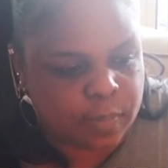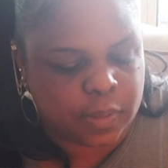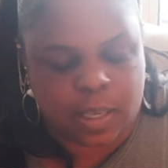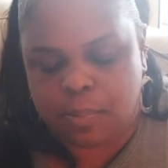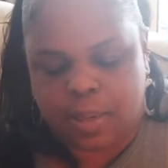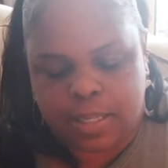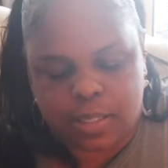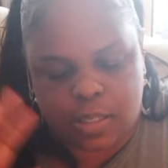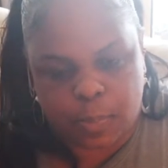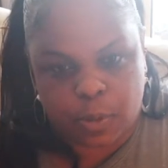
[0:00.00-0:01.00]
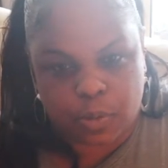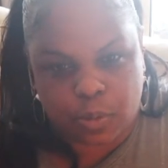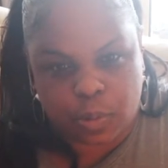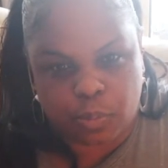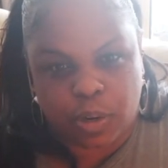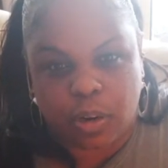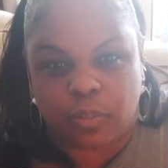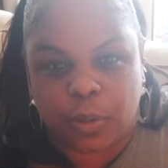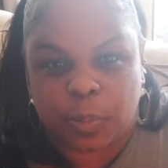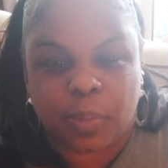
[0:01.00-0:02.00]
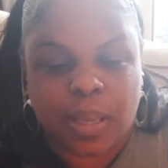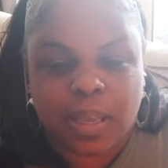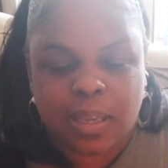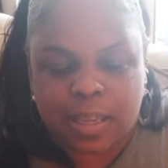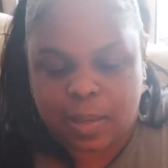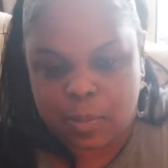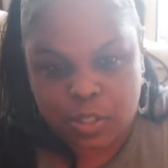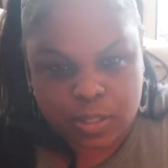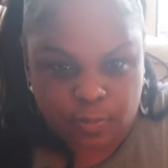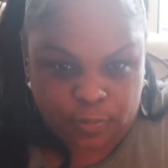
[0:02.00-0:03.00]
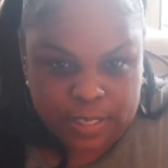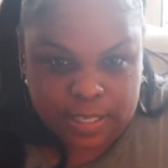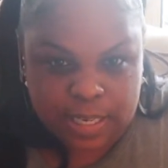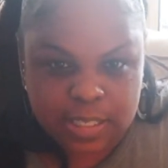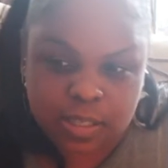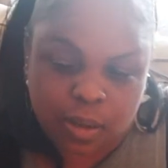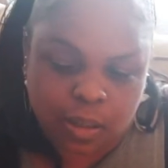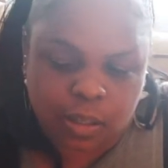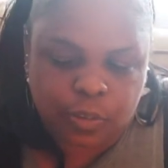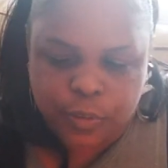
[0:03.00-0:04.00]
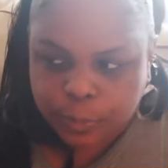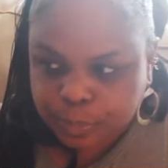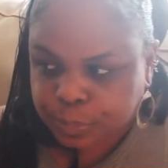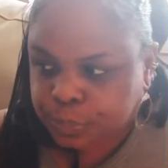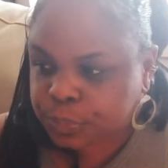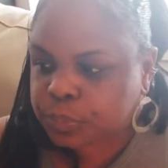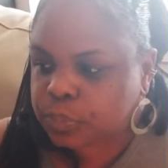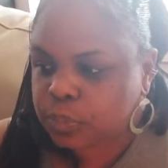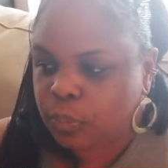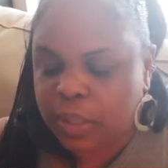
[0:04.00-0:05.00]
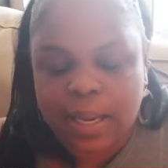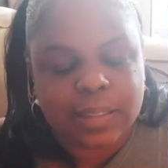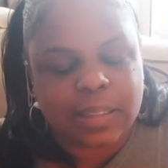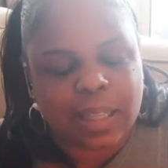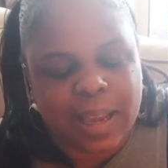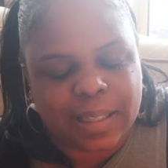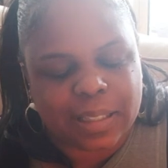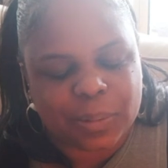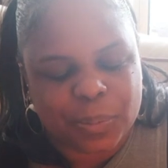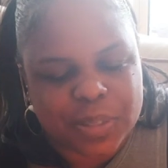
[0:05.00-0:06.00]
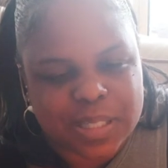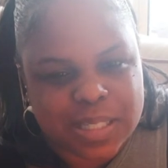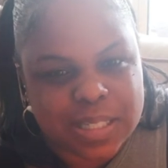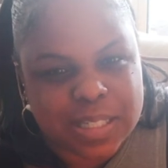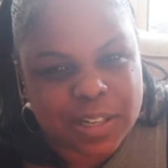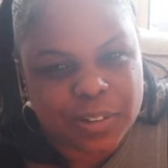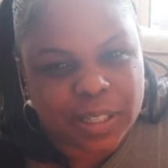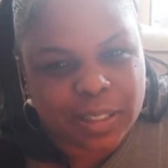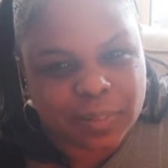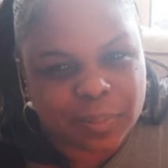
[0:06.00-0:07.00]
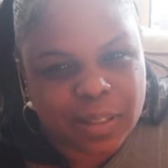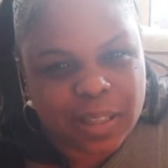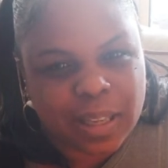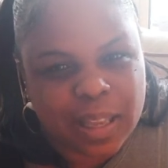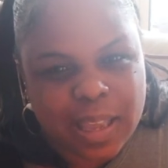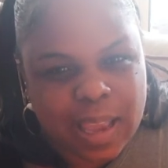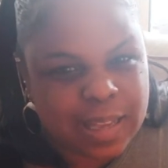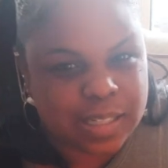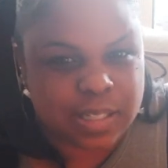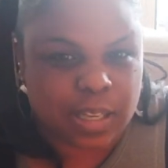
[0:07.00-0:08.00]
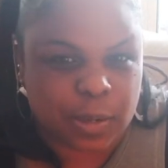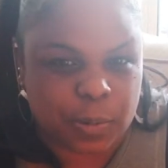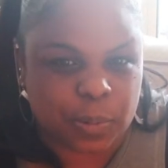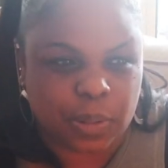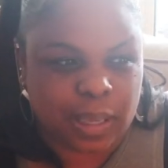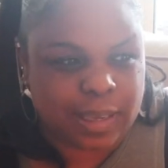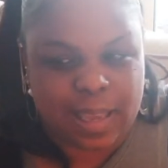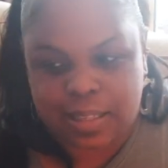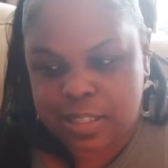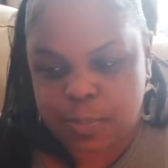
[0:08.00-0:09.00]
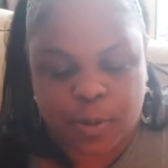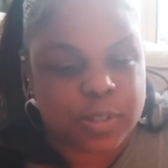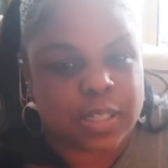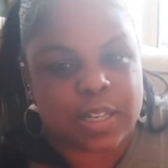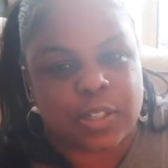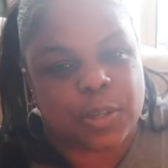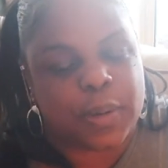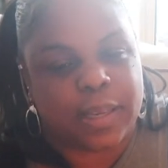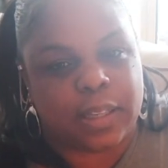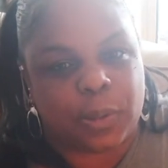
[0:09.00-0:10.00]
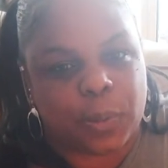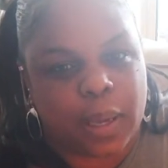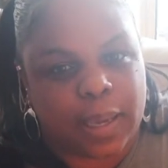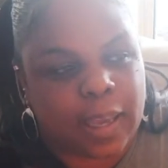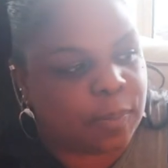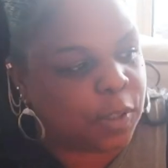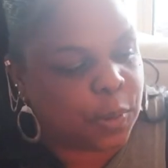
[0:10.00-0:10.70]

in my spiritual and prayer room images of phoenix all over. And the lion was Derek. And so, again, this person has no idea who I am, no